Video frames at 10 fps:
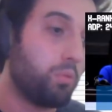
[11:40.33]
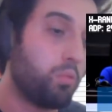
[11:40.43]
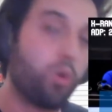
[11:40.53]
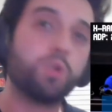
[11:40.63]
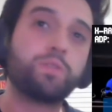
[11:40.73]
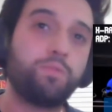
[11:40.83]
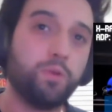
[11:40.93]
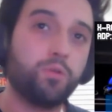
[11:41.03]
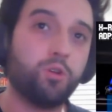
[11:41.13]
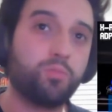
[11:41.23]
worse
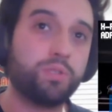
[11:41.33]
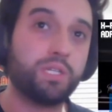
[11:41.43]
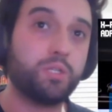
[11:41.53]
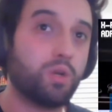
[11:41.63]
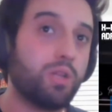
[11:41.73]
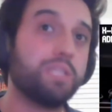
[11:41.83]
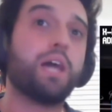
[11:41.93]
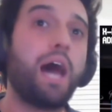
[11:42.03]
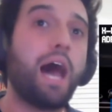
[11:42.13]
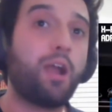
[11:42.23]
field goal percentage, or at least
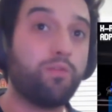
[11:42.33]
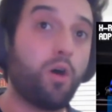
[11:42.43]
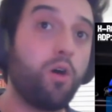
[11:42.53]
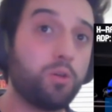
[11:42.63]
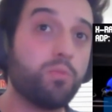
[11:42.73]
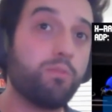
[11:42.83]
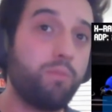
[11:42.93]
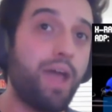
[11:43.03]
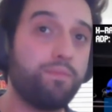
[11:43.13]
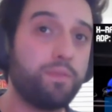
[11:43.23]
the higher volume of bad